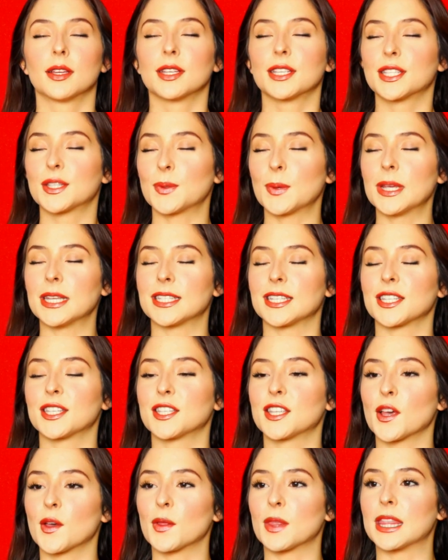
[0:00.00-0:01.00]
Sweet,
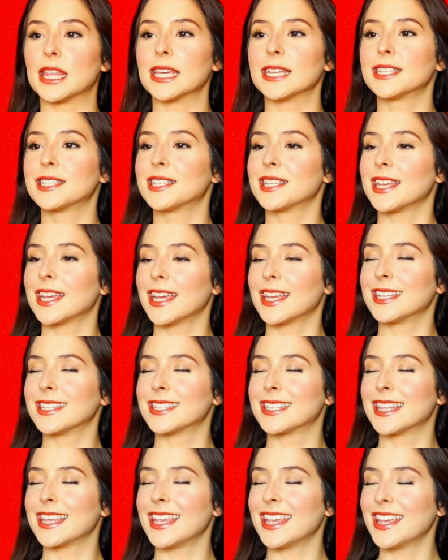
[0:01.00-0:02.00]
so this
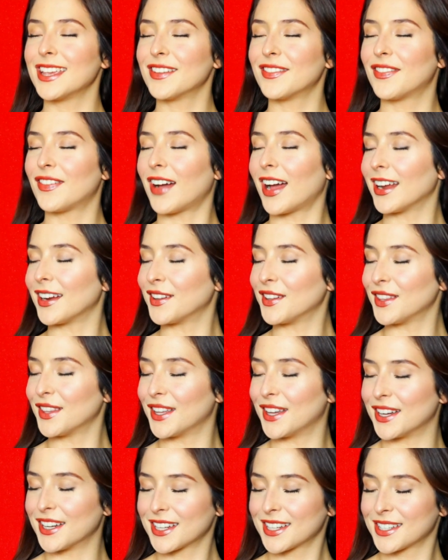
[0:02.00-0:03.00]
is the final
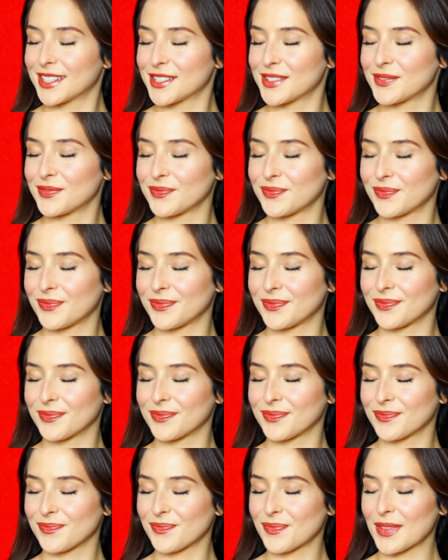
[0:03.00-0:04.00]
look.
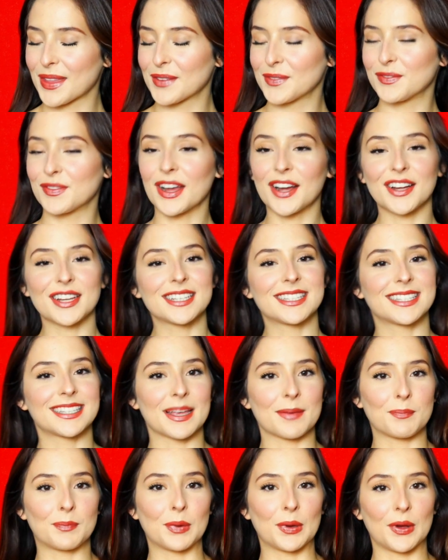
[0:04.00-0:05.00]
Very
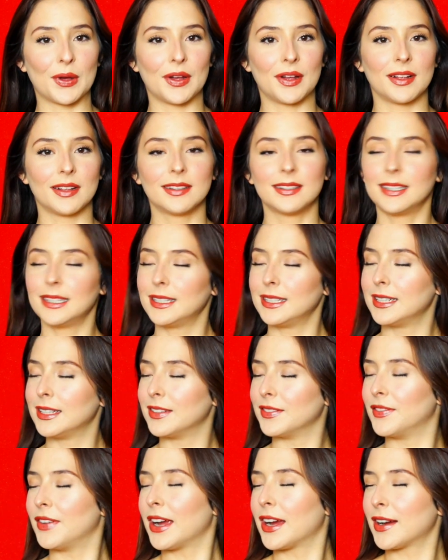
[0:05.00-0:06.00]
simple,
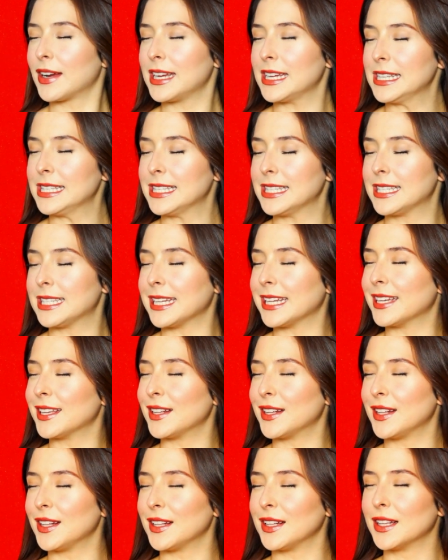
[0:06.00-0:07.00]
very
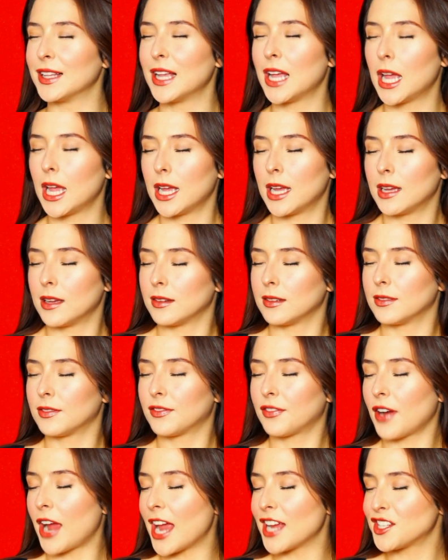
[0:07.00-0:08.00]
still,
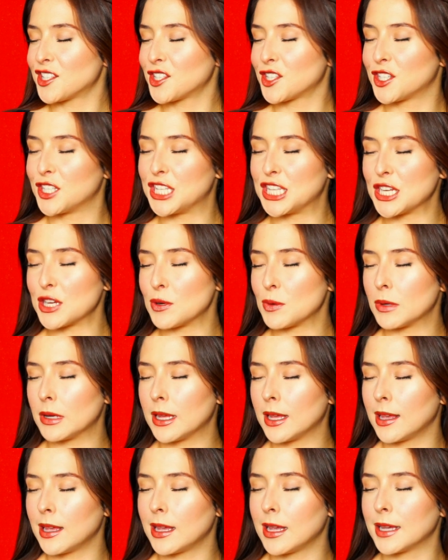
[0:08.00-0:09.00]
fresh,
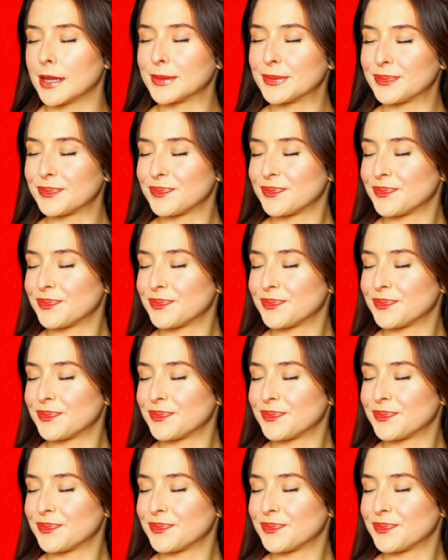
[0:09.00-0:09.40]
dewy,